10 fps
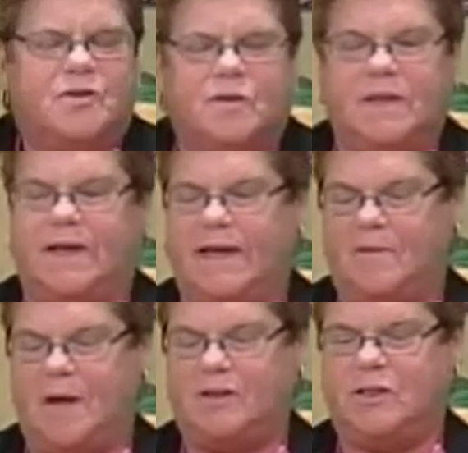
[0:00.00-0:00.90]
you can't
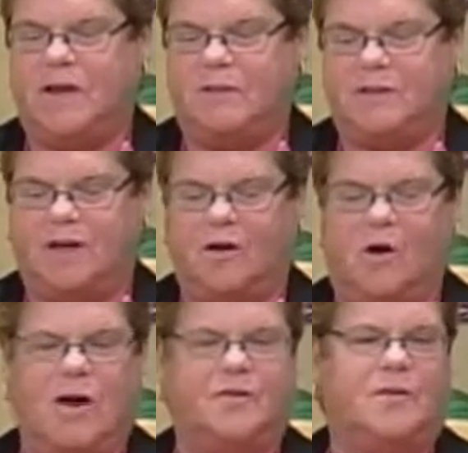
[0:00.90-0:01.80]
imagine how much that
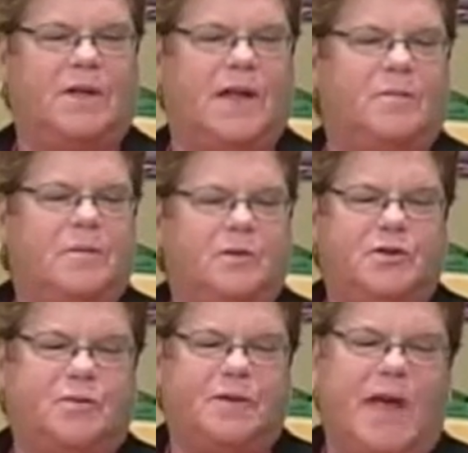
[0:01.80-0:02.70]
costs. So a lot of people
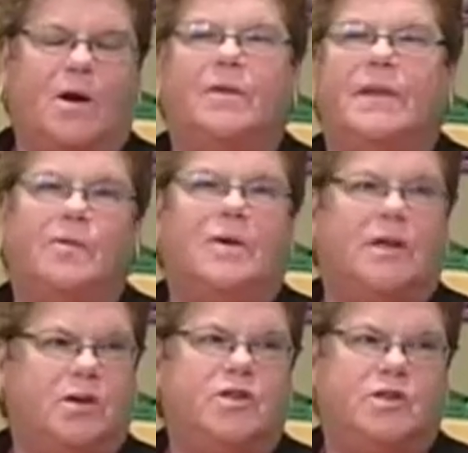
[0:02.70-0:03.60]
do without when they really
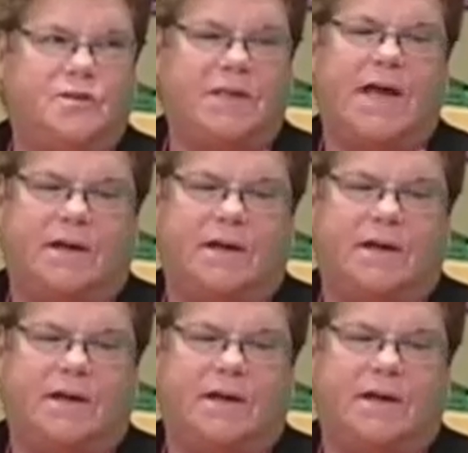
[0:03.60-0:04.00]
could use that.